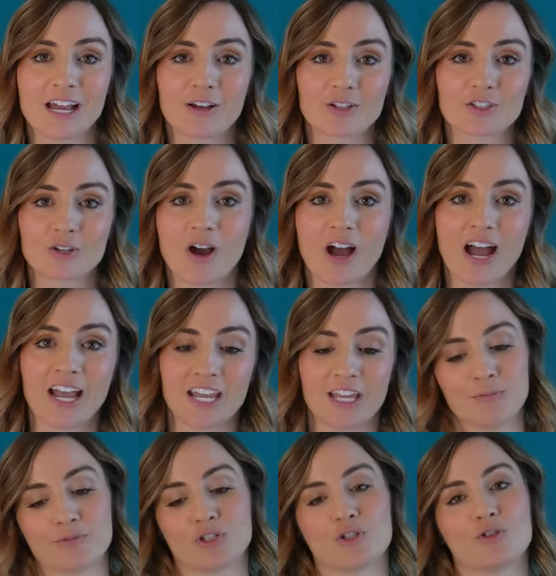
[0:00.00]
now, so I
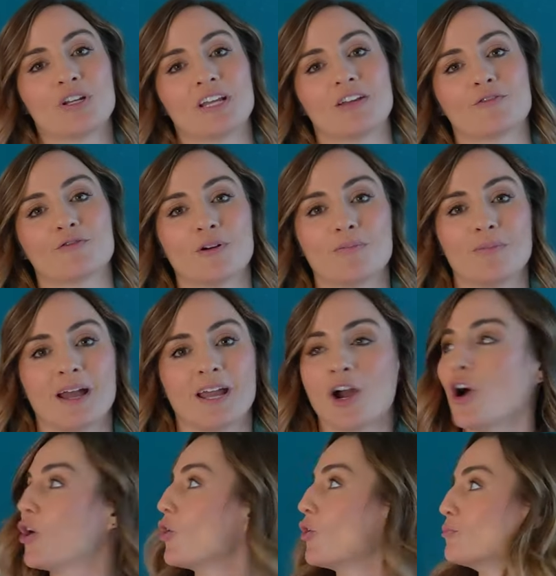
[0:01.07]
am shooting from my
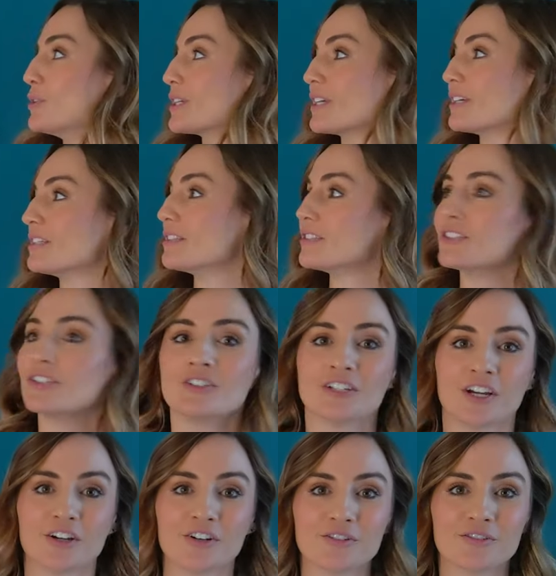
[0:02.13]
home because, you
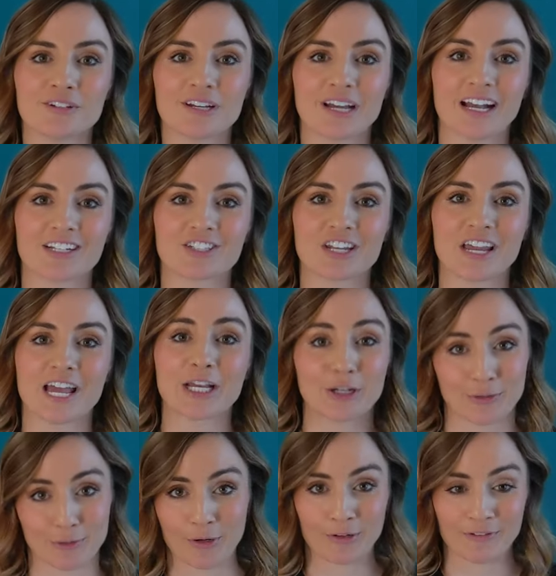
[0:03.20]
know, hashtag
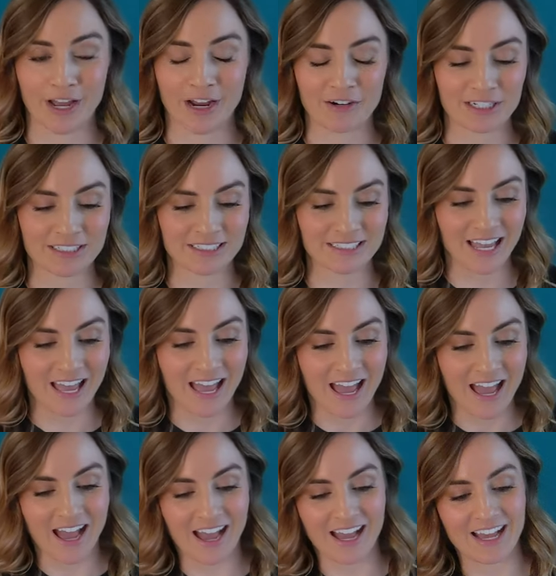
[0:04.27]
coronavirus.
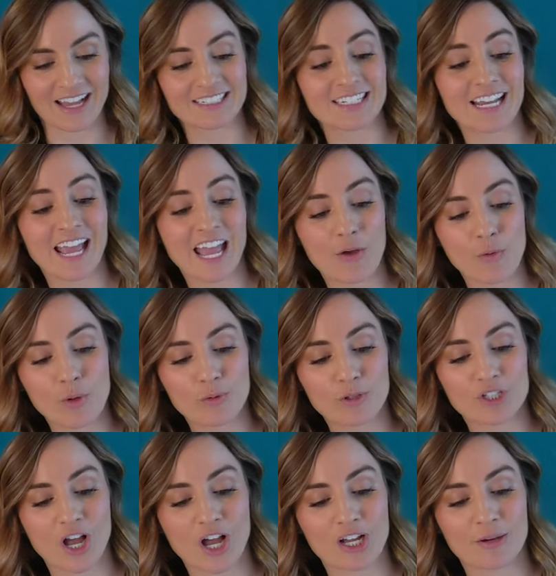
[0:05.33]
Today, we will
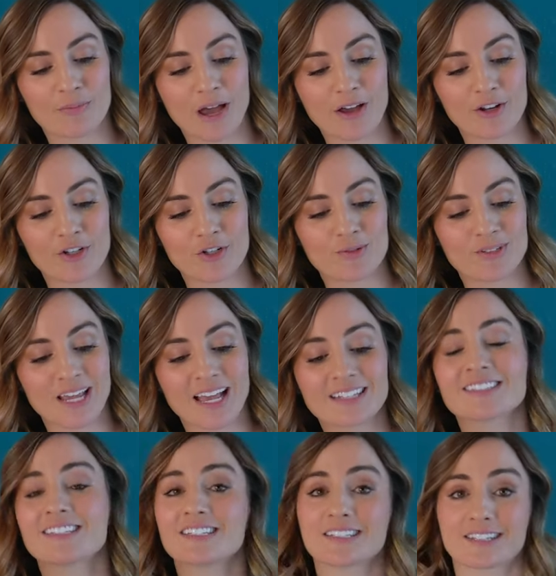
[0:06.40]
talk about a new
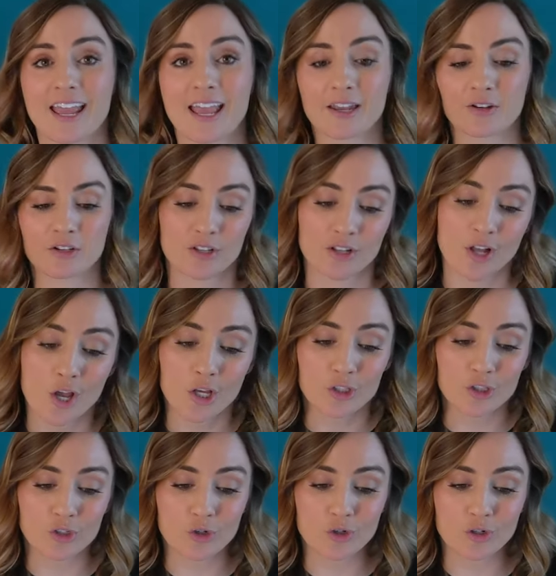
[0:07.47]
Tesla scandal,
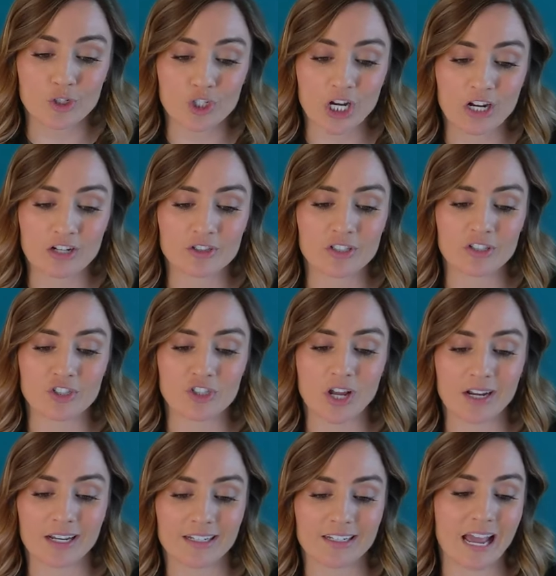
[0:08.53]
scooter shares
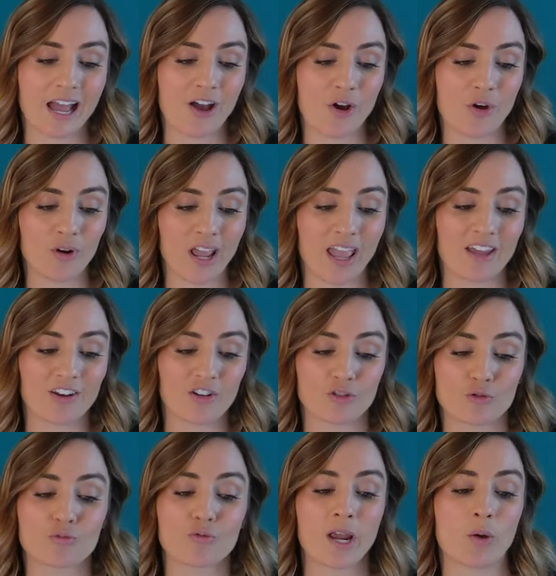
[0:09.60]
shutting down, and a
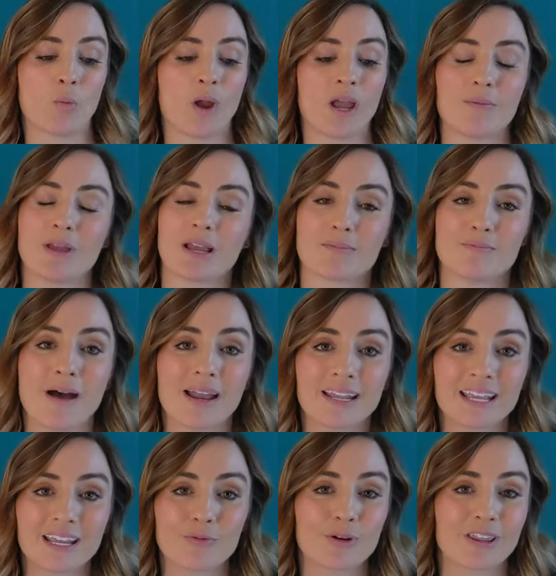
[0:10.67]
great way to make
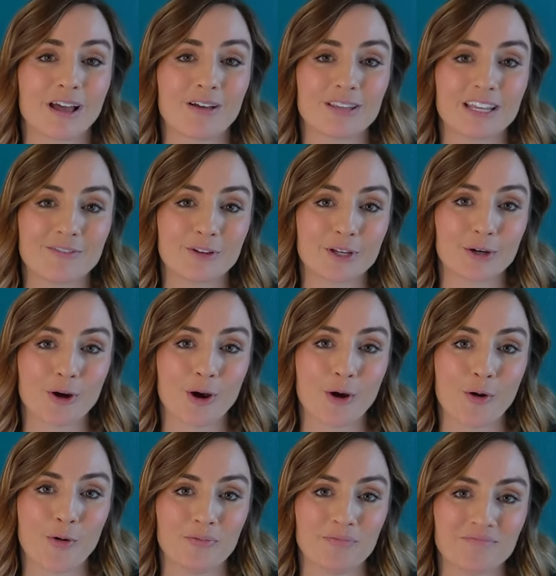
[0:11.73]
money without leaving your
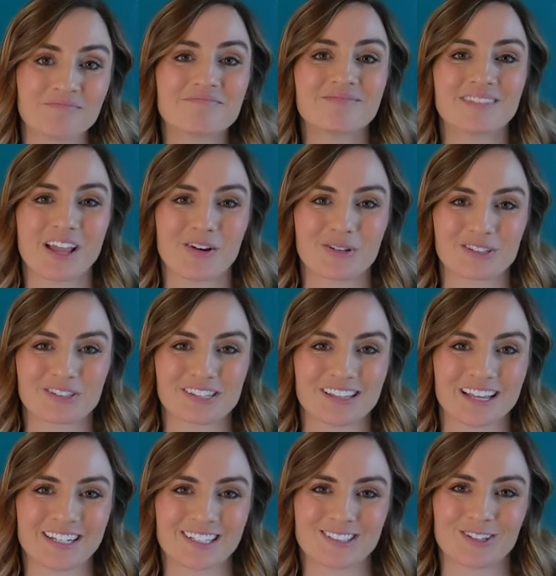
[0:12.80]
home. Now, here's the
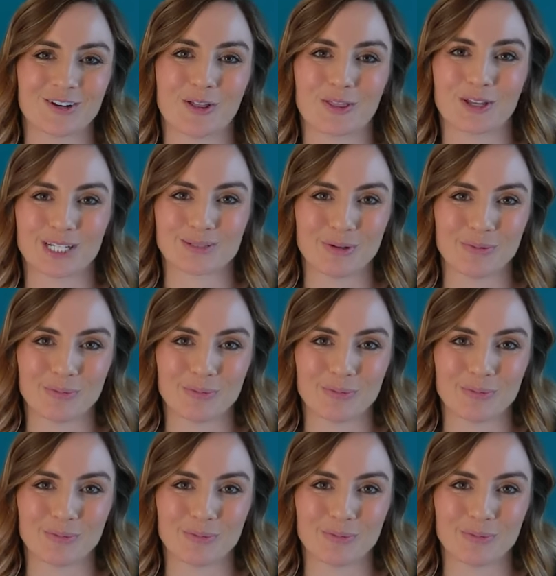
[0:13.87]
latest in all things